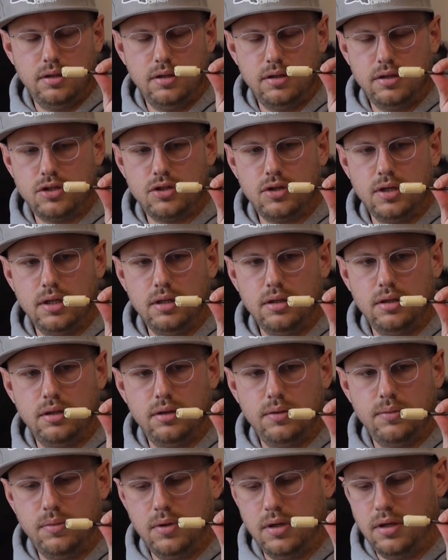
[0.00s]
the drill
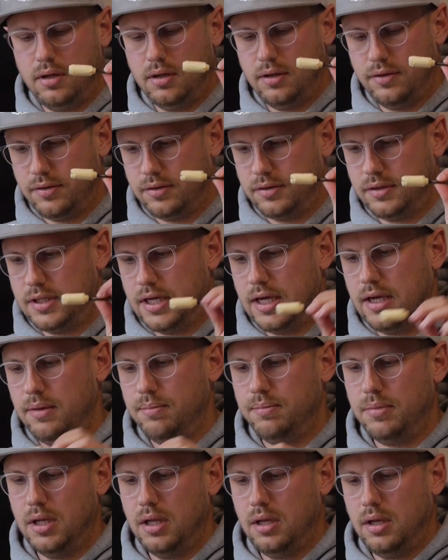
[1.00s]
with
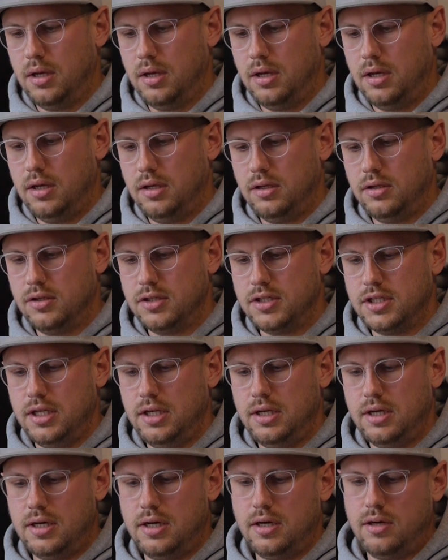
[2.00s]
tape, and you
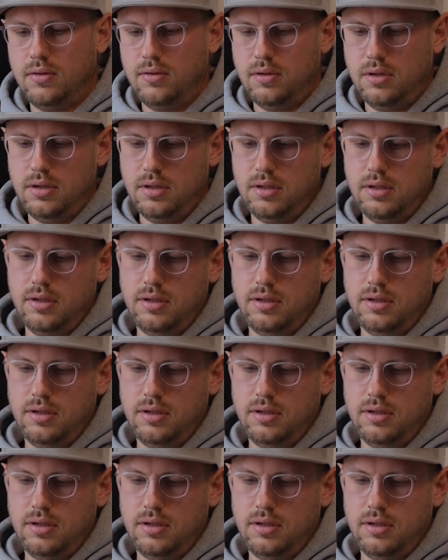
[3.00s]
see now